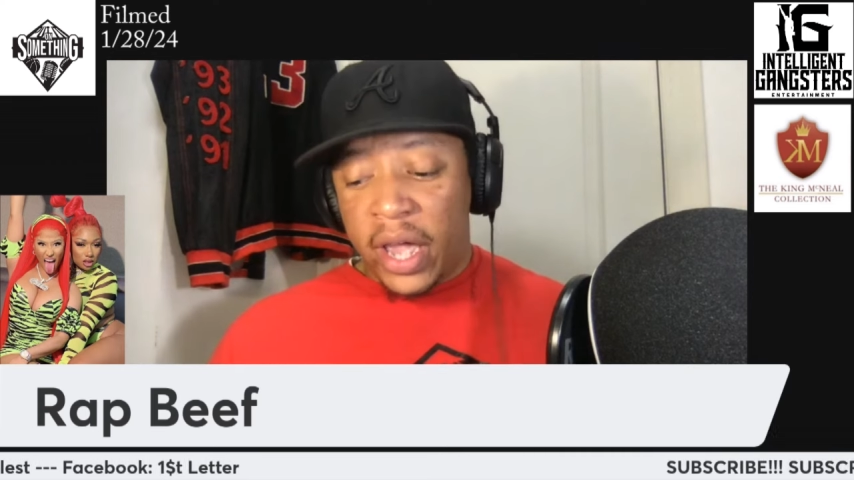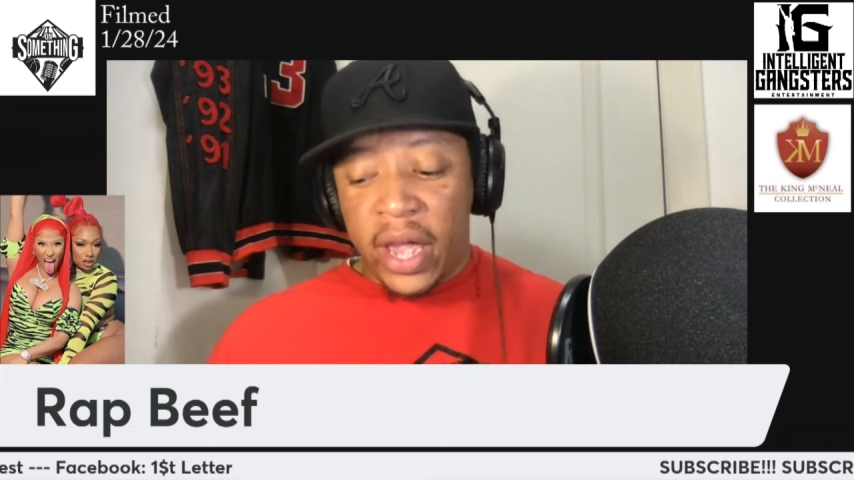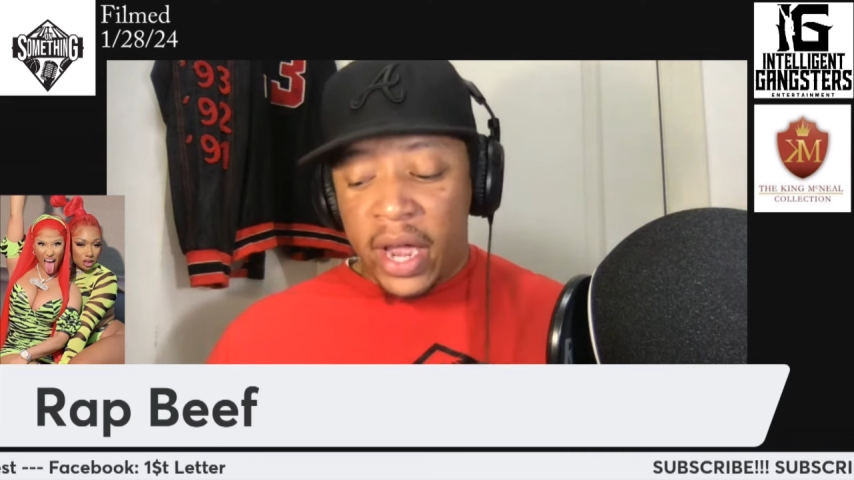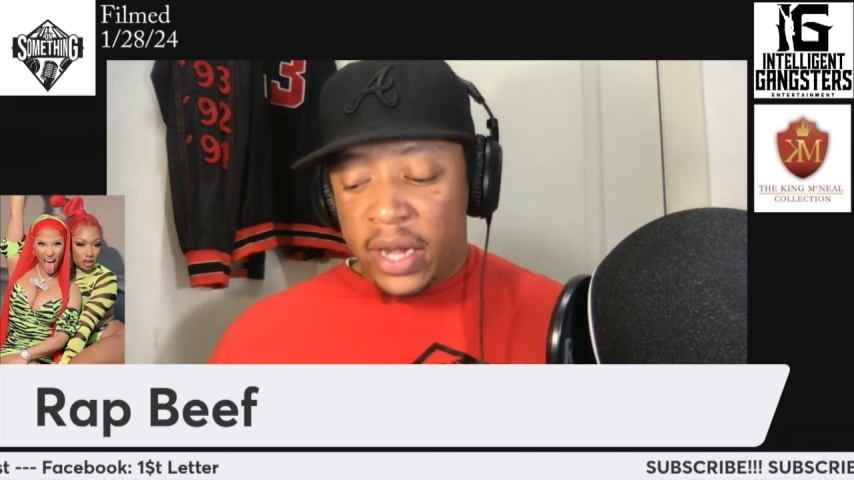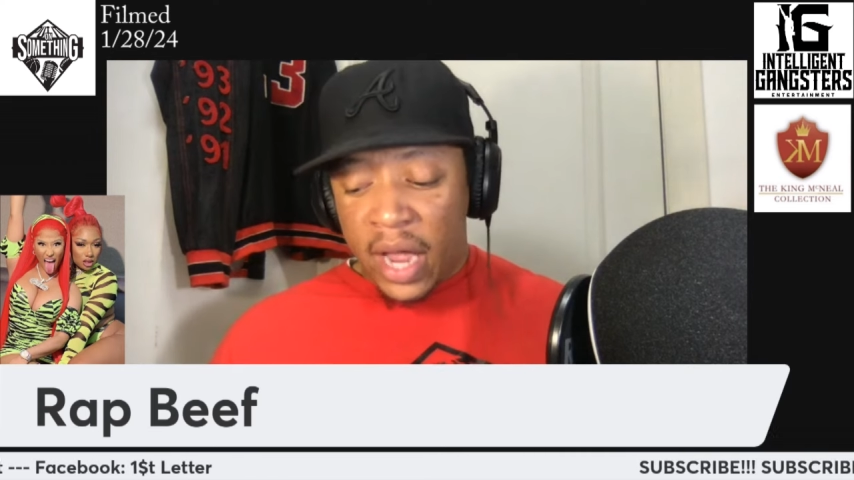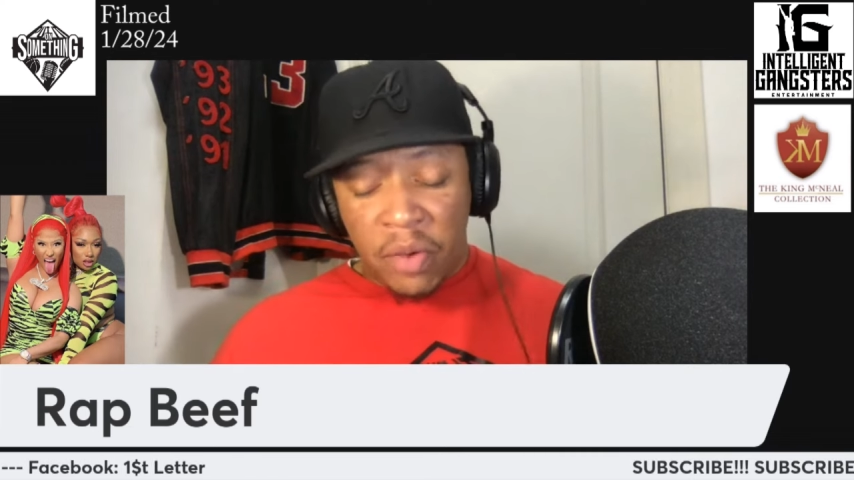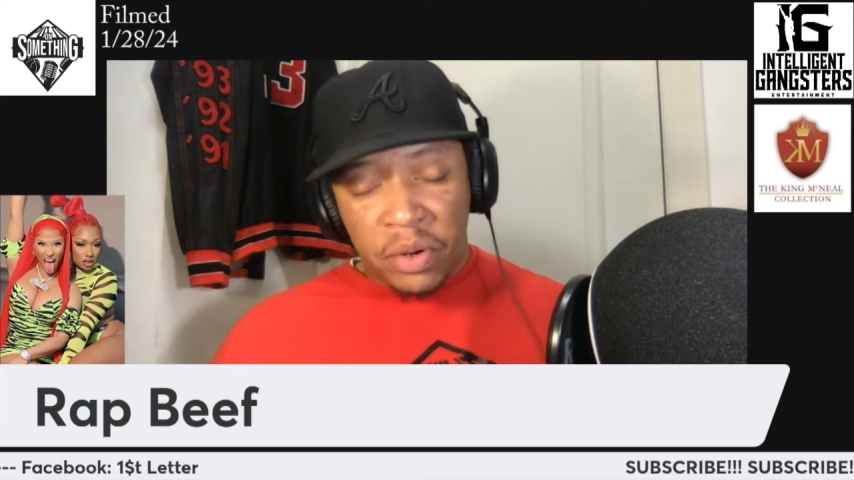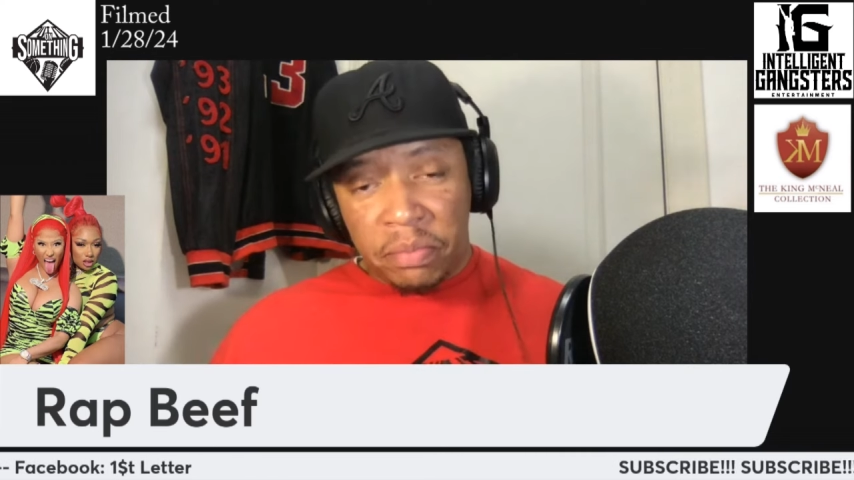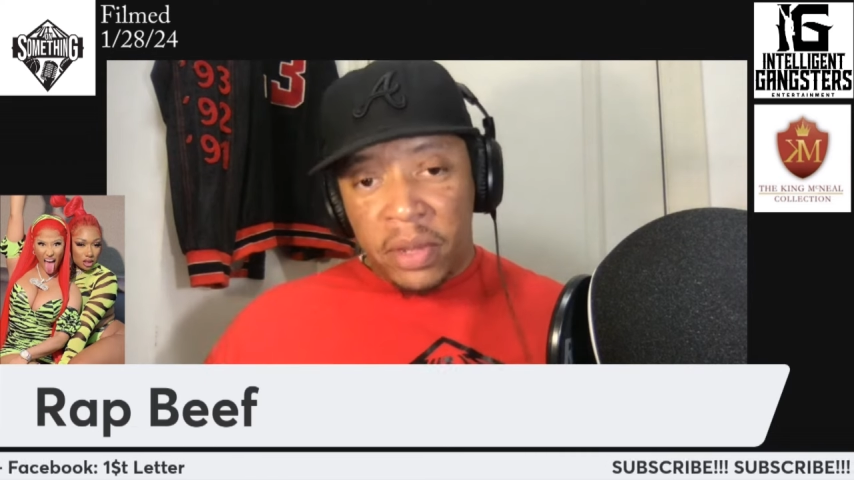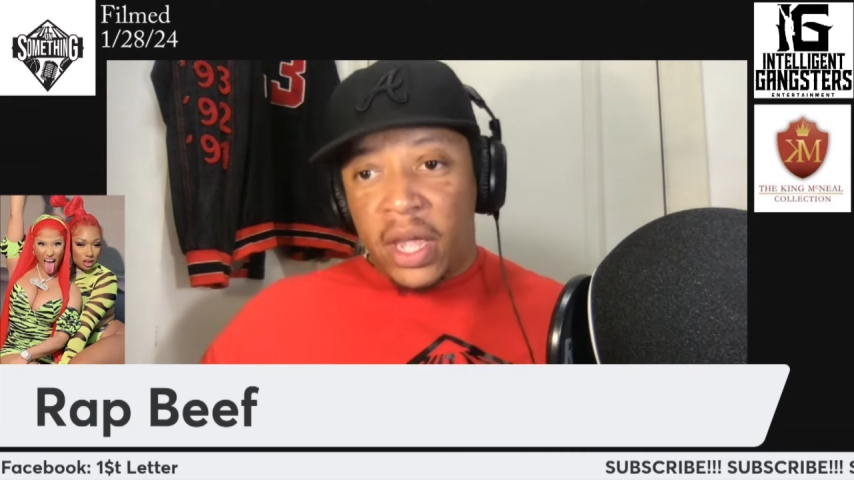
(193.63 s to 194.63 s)
hand now
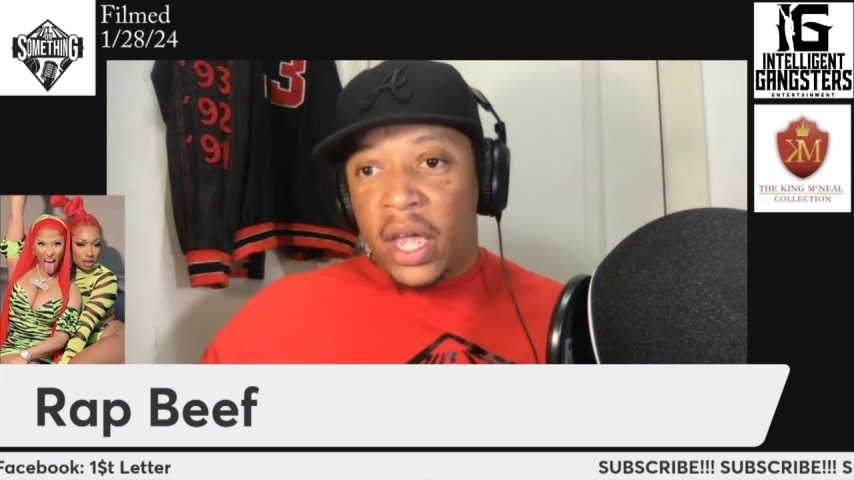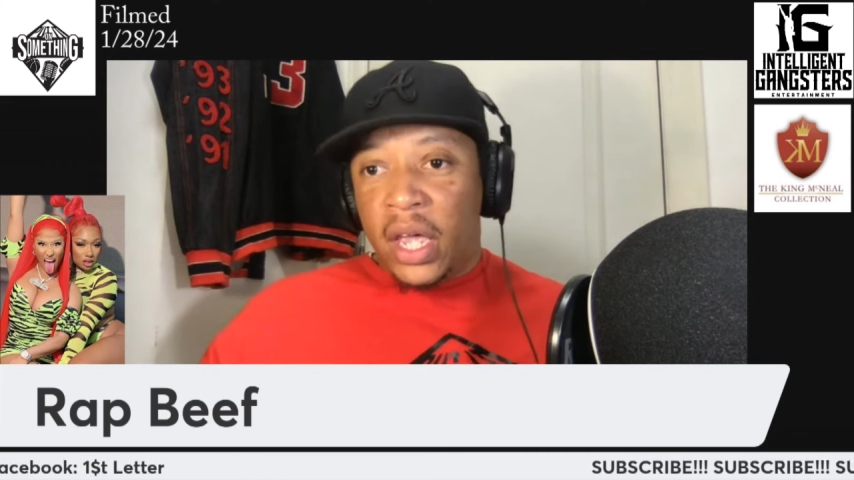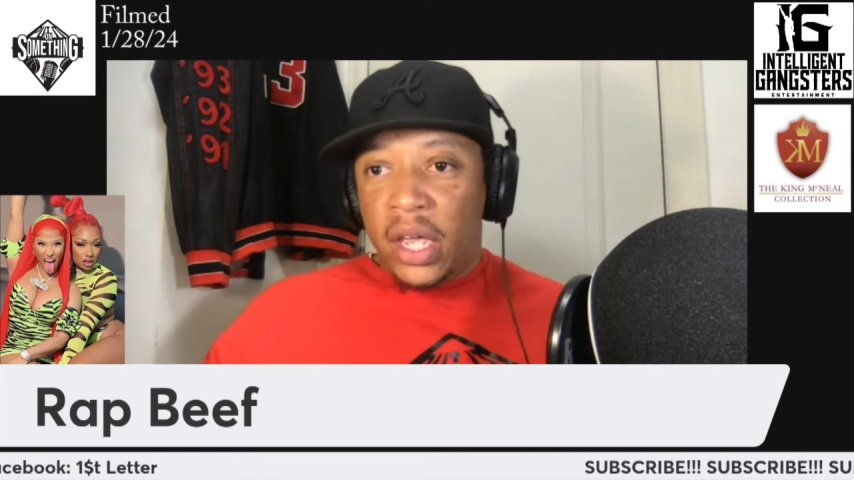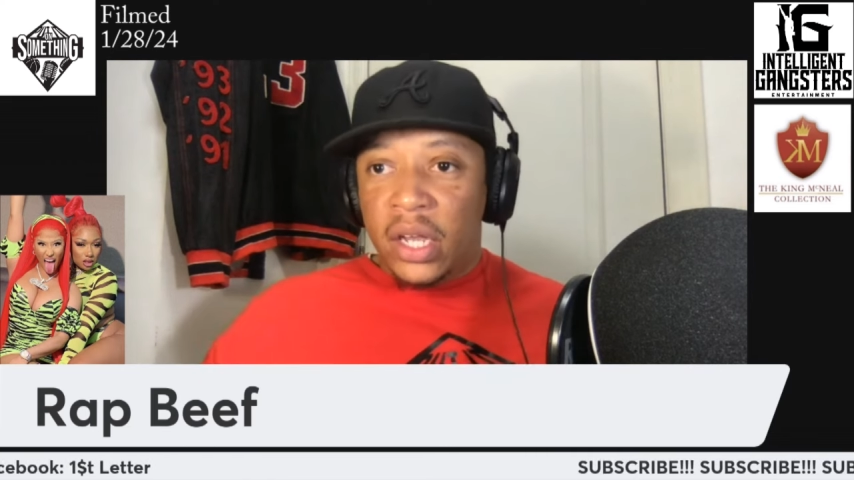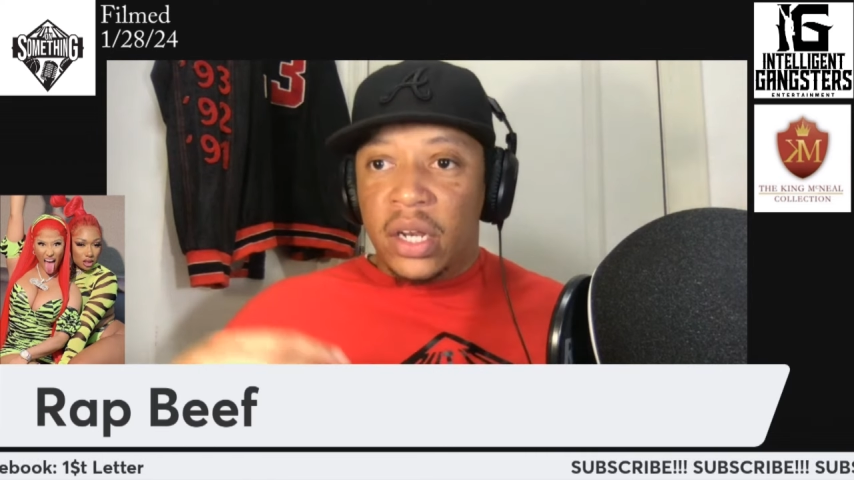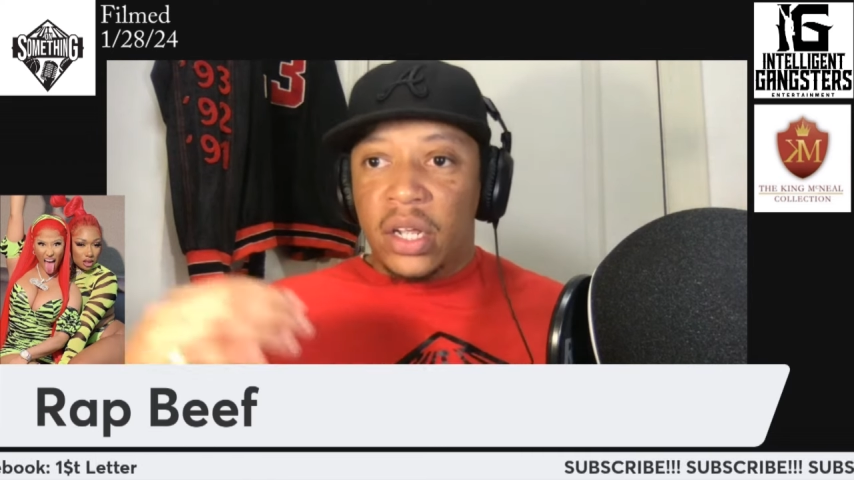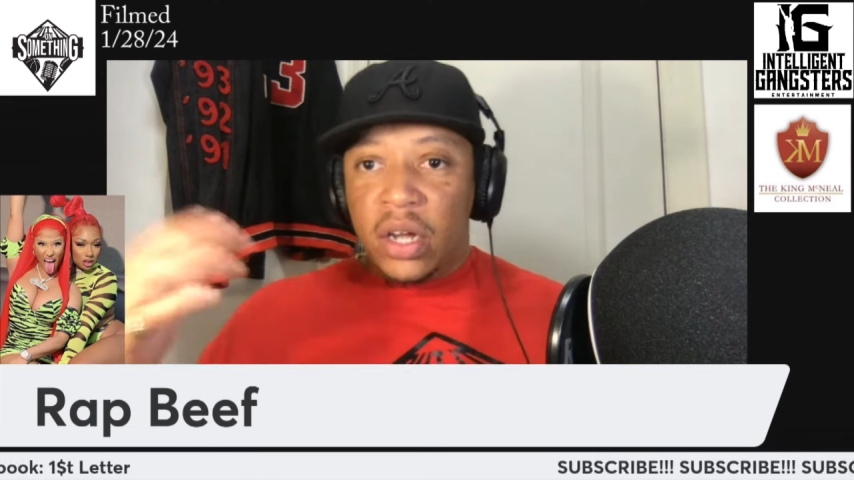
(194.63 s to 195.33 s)
with Megan and